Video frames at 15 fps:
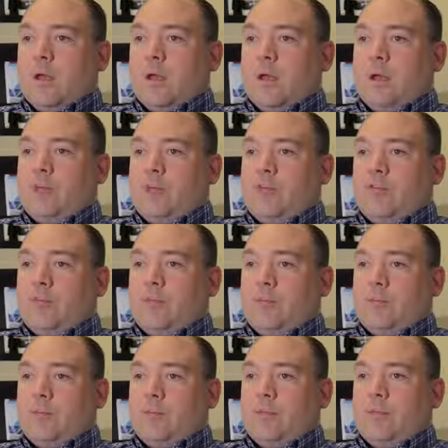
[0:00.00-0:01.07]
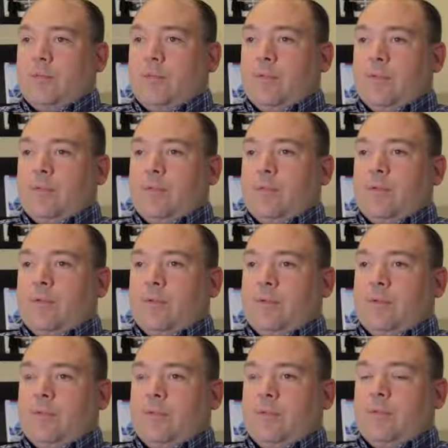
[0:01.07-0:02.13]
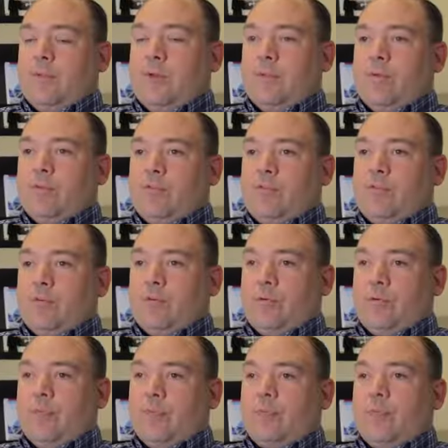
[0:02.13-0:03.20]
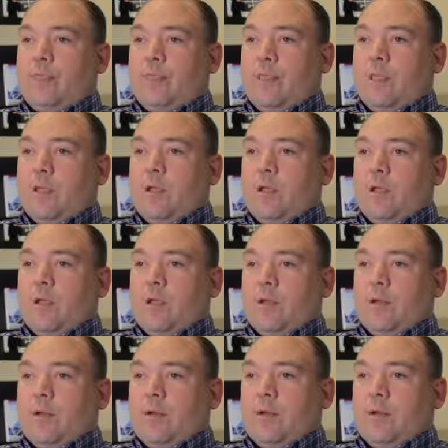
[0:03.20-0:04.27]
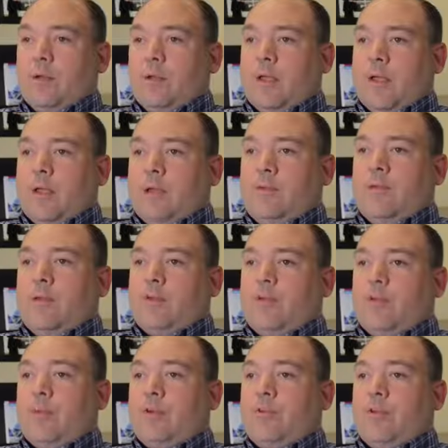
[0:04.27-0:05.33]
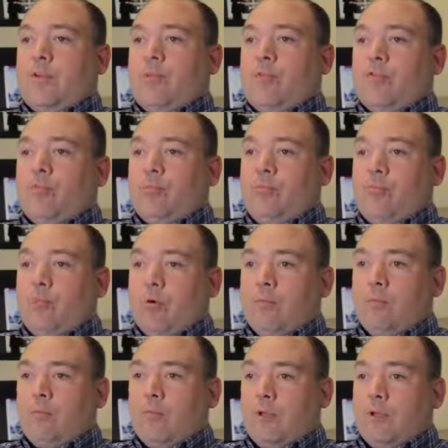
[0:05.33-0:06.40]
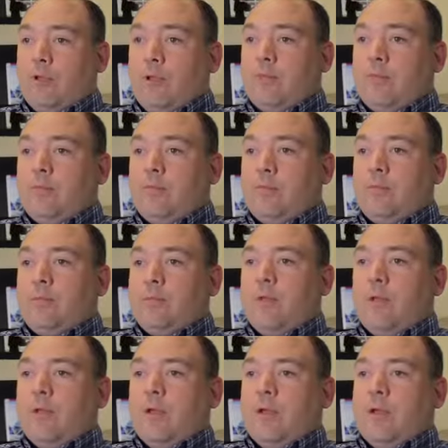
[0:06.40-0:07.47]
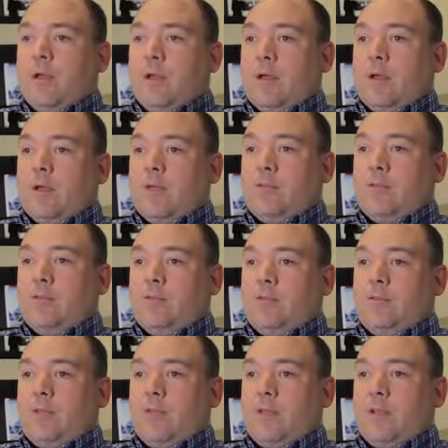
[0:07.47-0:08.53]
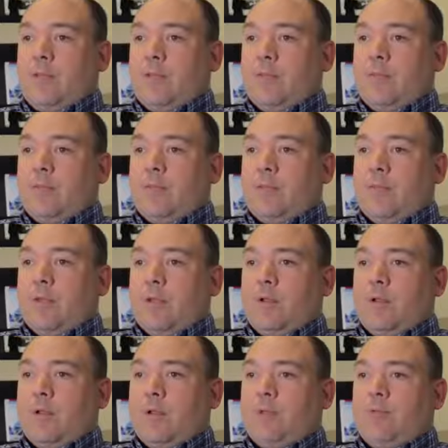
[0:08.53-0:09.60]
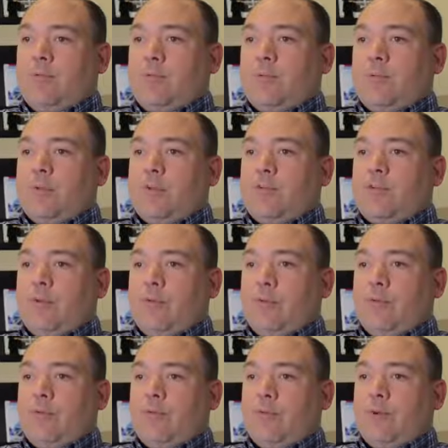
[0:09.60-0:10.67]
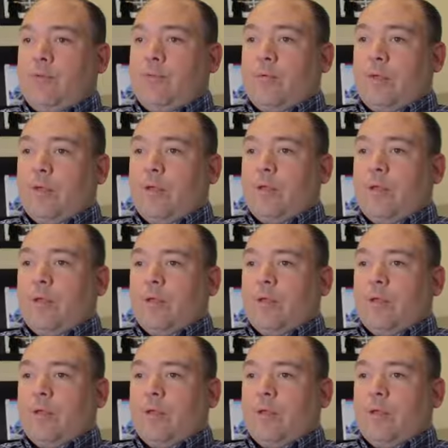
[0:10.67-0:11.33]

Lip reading: And I would say that they want to get everybody in just one place to see them and leave Leeds General Infirmary.